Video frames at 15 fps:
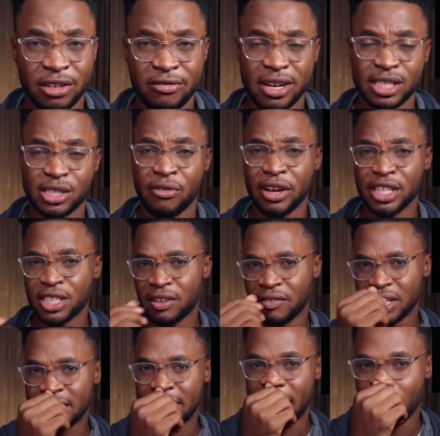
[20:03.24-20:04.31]
for the restoration
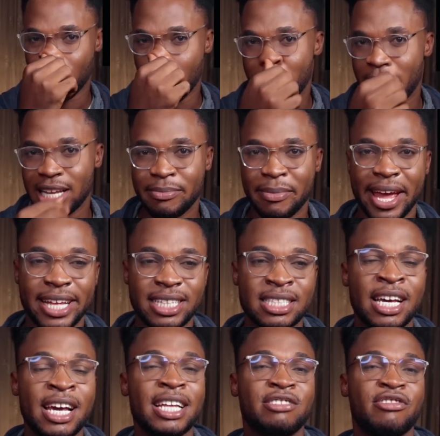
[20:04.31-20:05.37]
of the Ten Commandments,
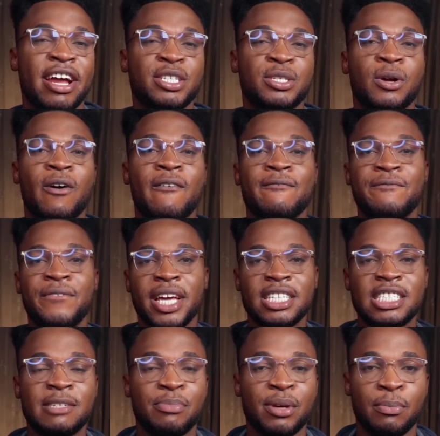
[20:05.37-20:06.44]
trying to
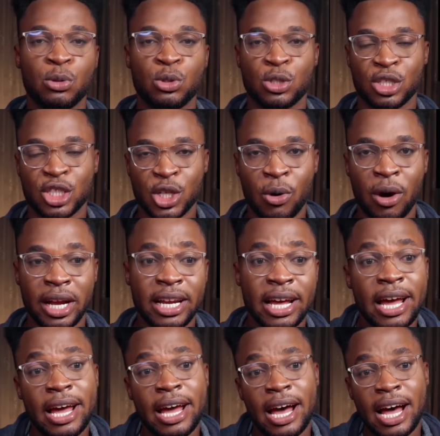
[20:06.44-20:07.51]
convince people to join.
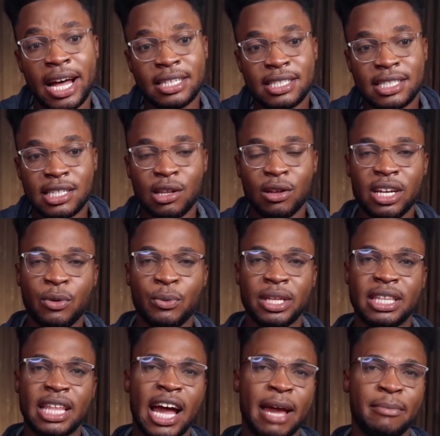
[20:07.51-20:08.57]
And slowly
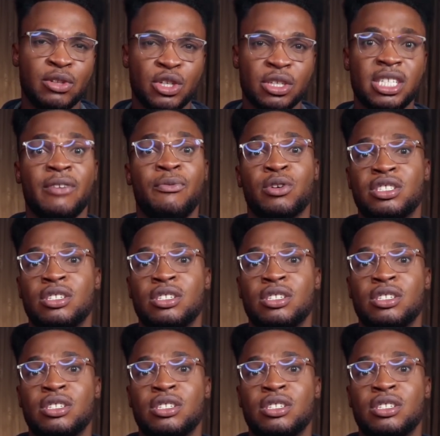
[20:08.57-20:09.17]
with time, Joseph